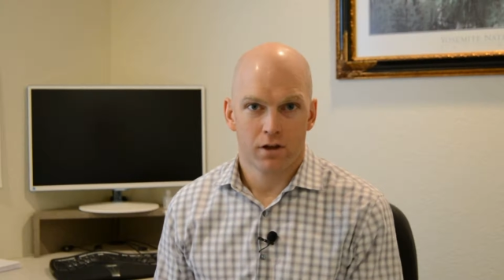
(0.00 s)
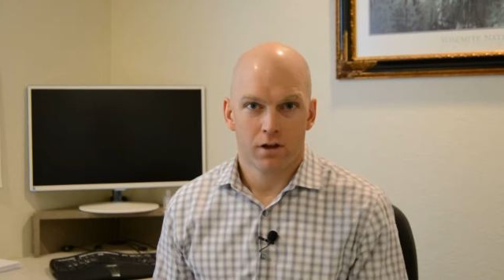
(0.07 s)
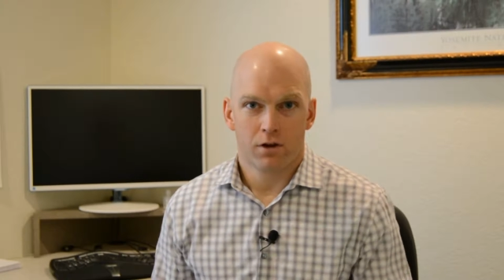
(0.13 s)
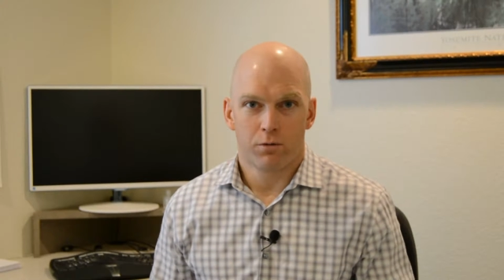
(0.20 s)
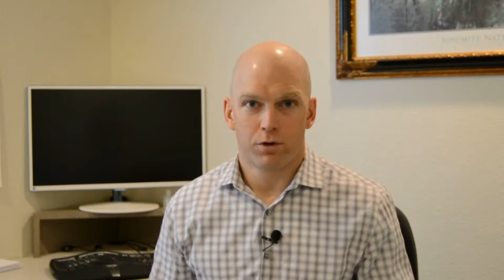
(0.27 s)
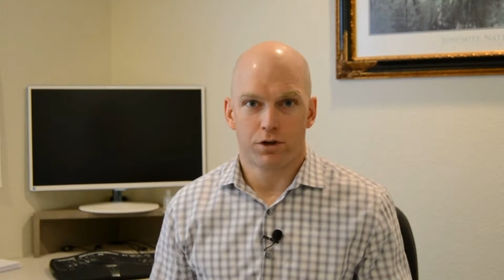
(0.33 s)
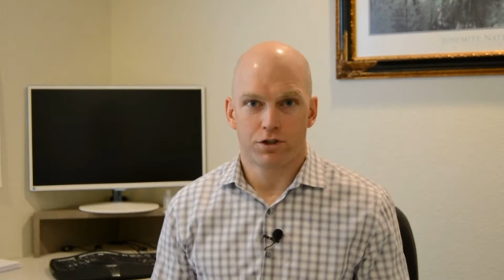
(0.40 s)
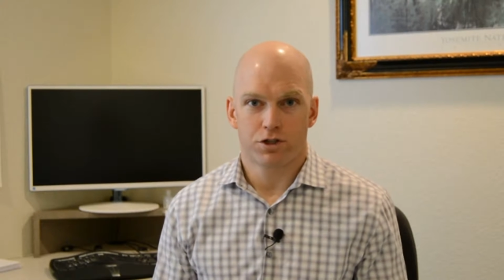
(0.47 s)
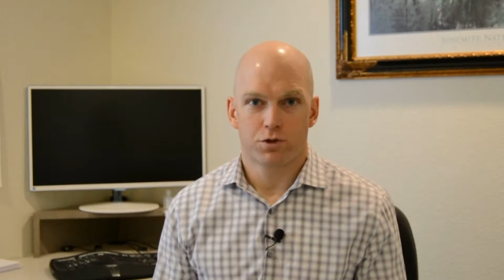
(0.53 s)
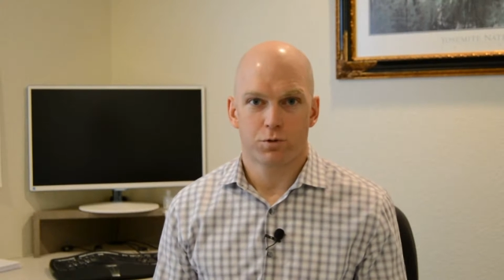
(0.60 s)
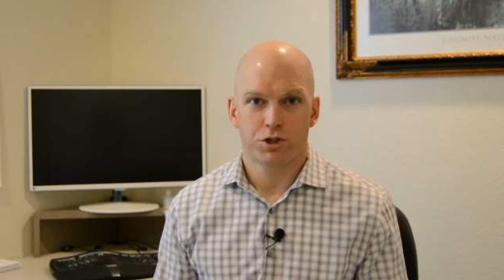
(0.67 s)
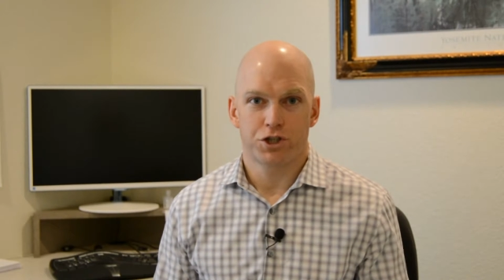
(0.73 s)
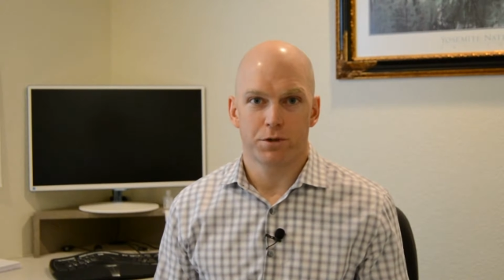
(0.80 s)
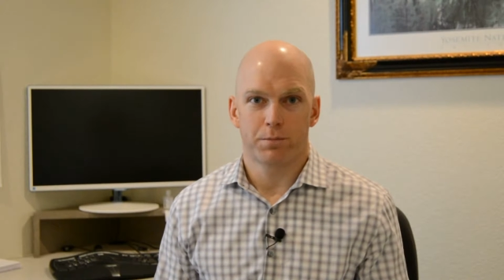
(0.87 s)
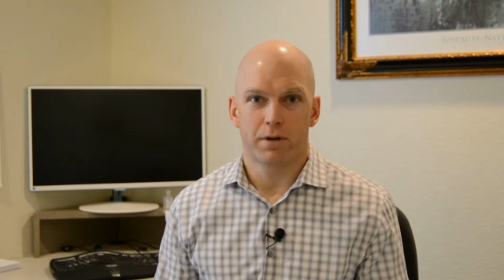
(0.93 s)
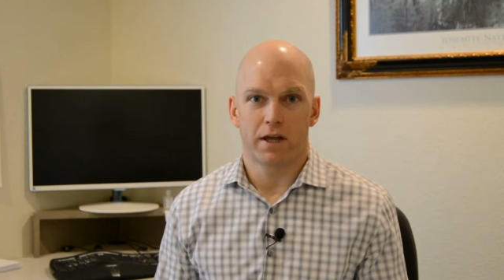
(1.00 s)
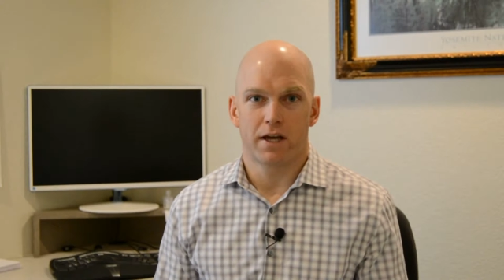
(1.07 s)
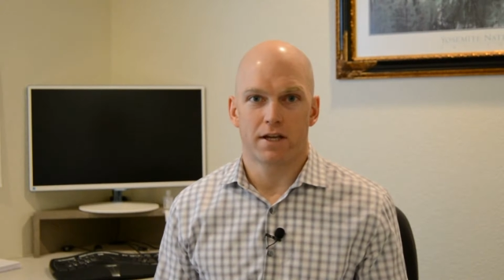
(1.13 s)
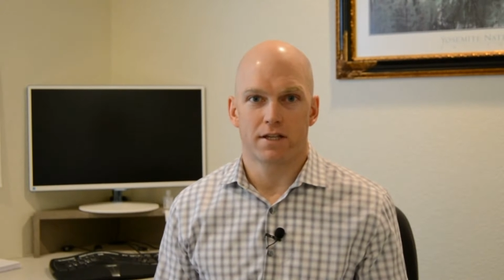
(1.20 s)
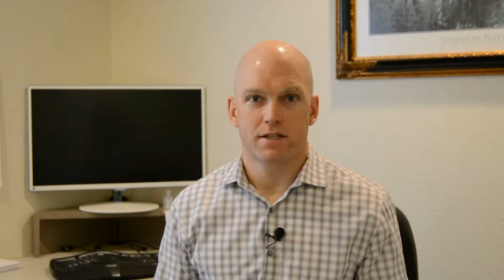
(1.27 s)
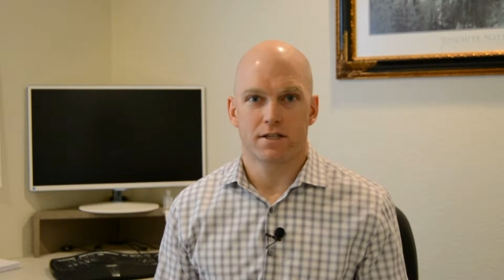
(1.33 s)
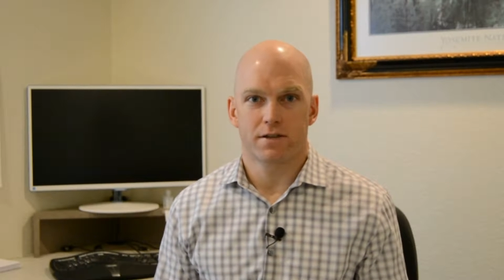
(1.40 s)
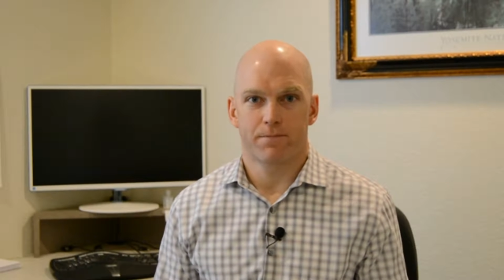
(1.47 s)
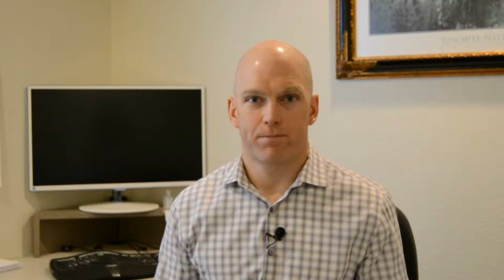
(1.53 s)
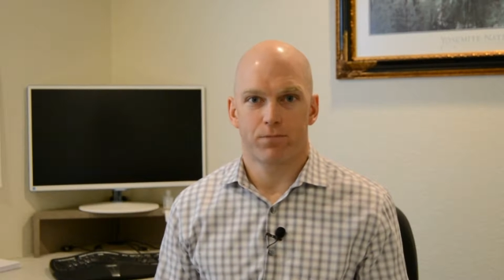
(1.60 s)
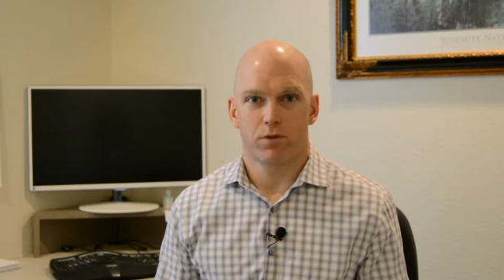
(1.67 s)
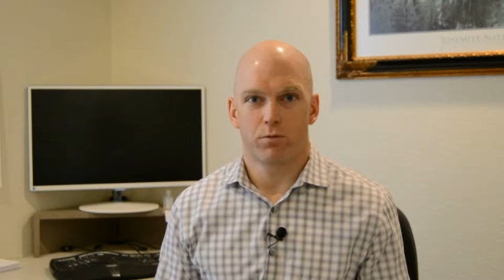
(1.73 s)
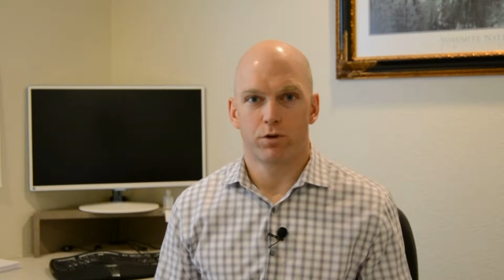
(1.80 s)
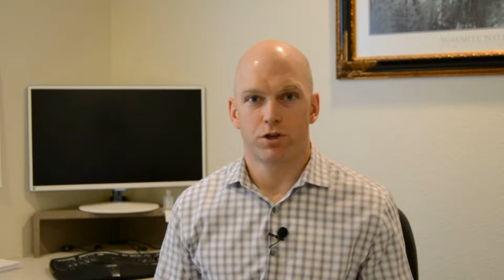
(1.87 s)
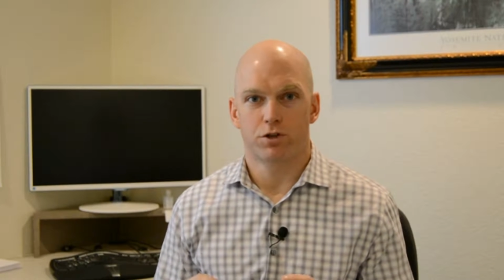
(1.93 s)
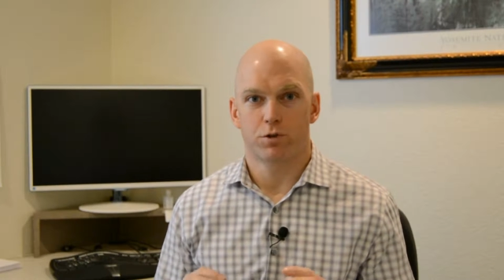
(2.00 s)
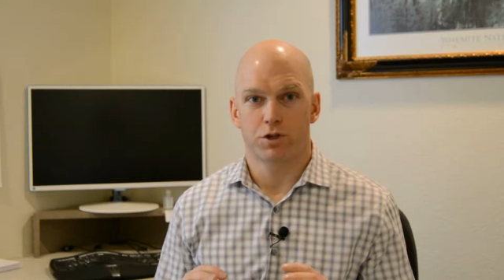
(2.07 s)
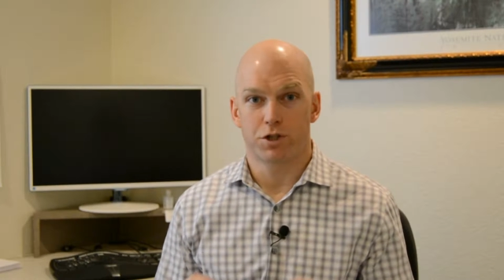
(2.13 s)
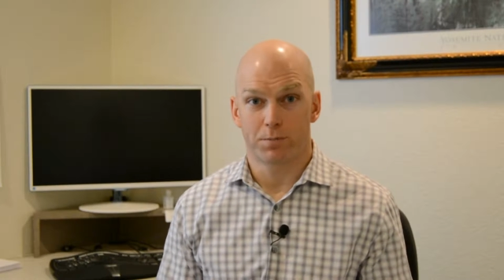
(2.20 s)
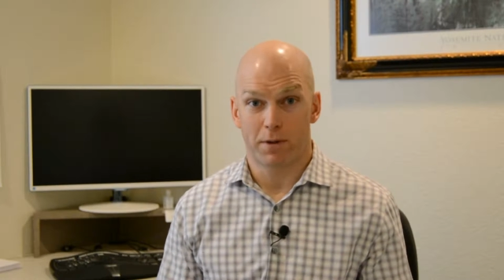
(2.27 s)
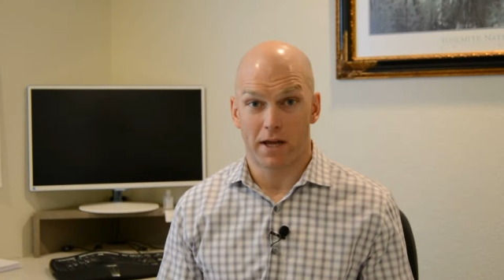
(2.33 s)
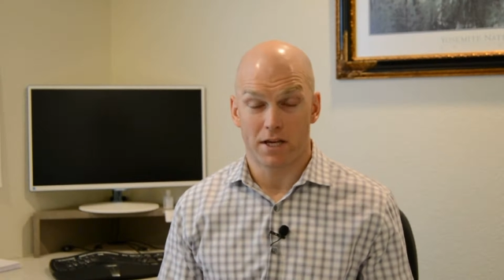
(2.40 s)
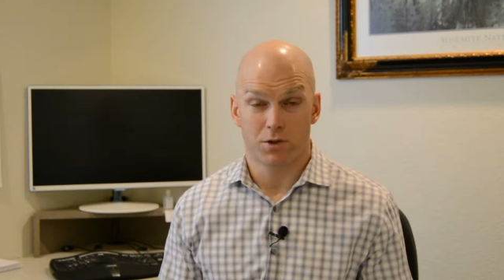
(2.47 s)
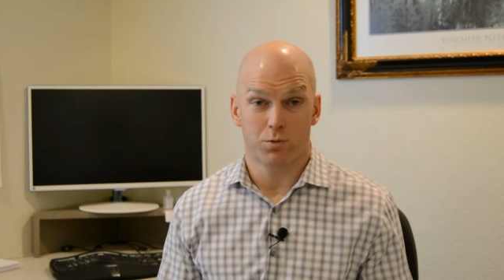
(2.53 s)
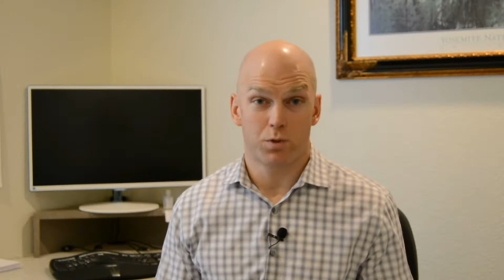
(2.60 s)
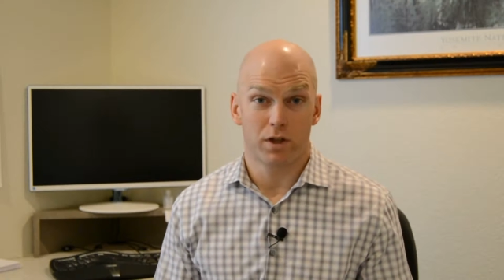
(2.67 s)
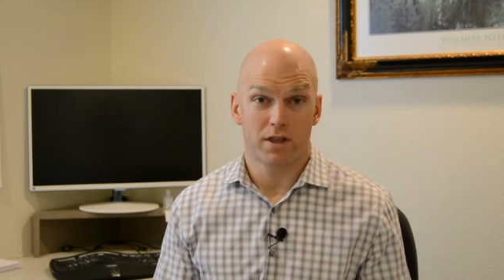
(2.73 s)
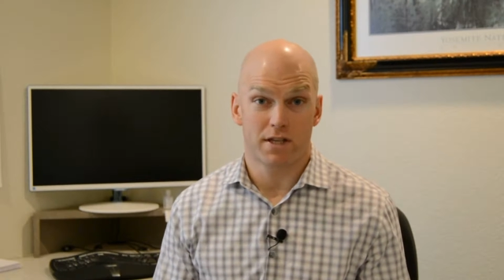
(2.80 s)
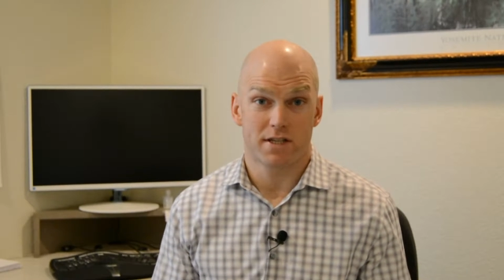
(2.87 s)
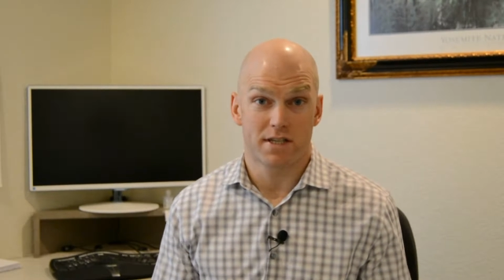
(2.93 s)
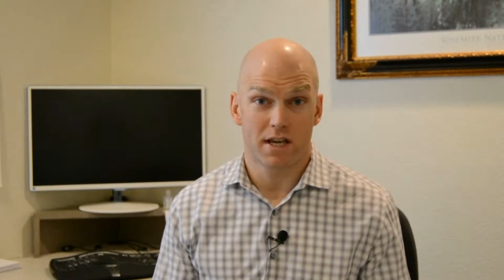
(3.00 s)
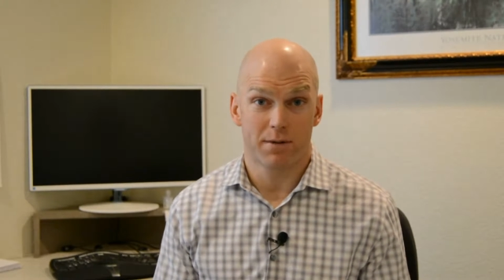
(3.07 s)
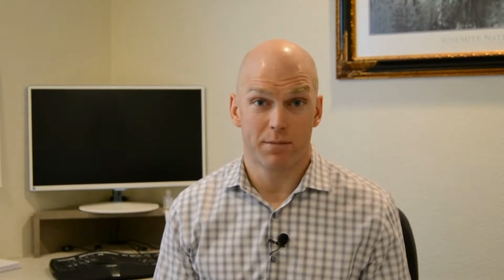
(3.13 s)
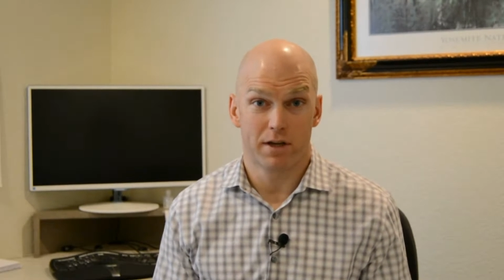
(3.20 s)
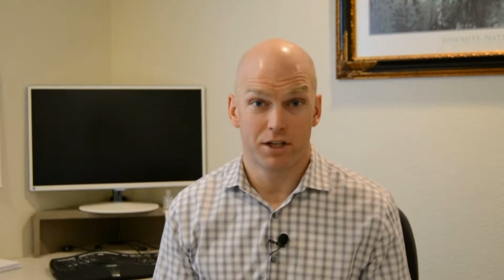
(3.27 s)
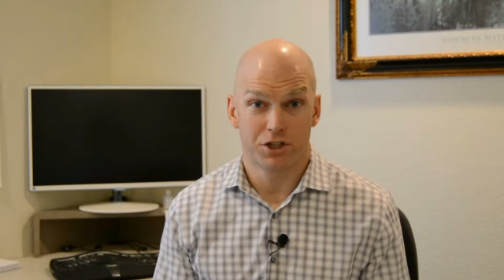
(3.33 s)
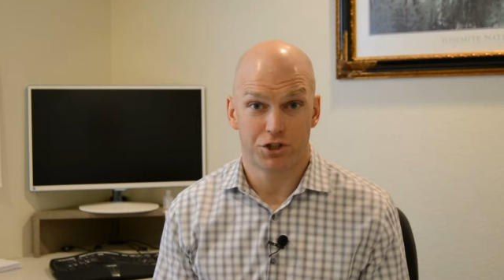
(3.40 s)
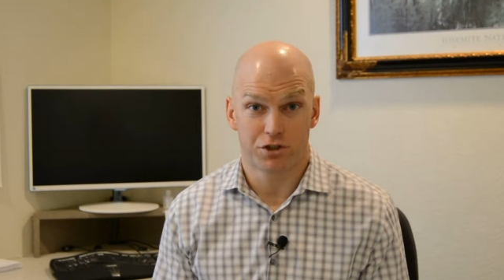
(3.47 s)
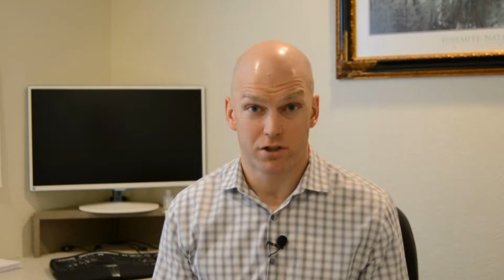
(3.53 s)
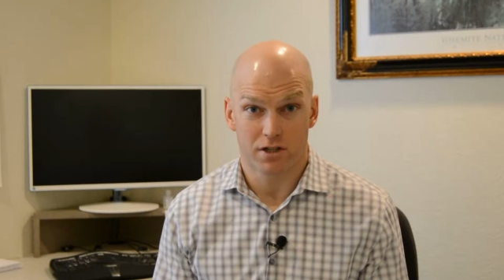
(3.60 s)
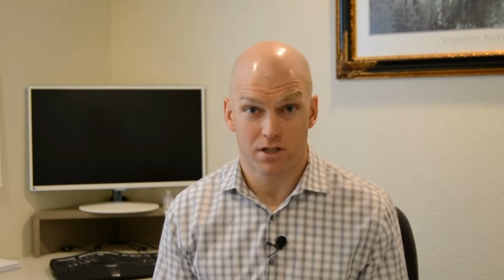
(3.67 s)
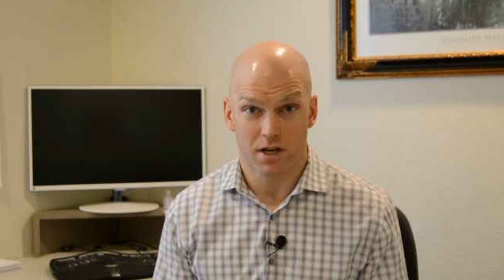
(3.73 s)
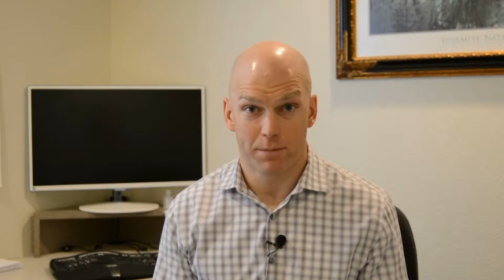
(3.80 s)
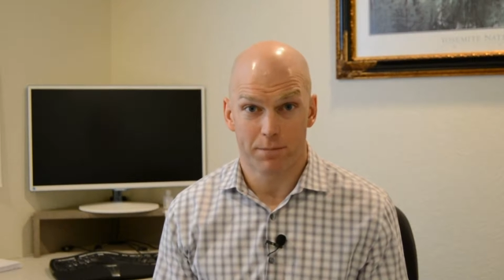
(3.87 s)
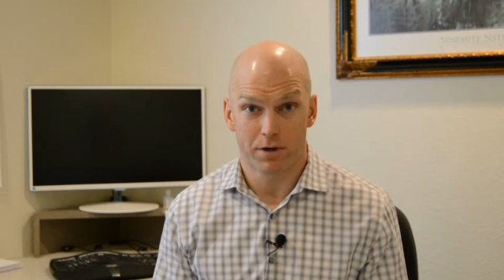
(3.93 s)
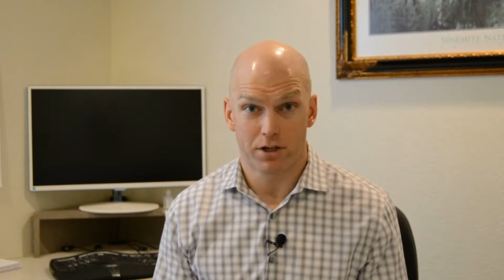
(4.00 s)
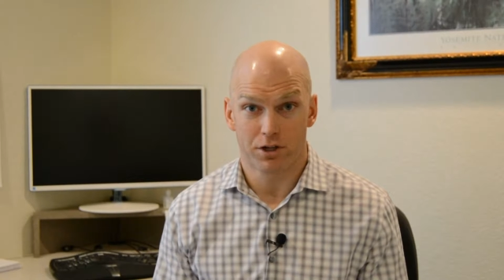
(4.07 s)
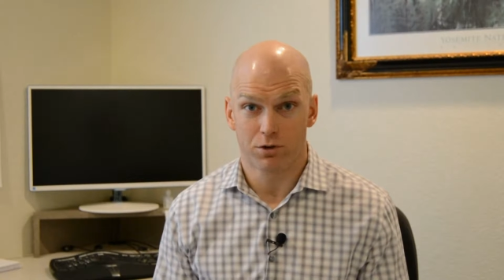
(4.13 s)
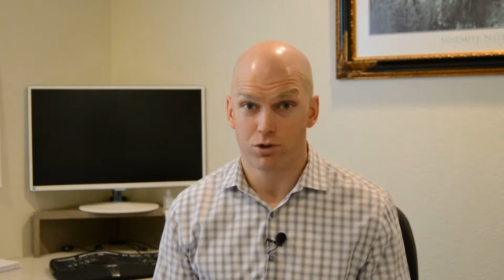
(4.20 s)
When you're switching plans with the same insurance company,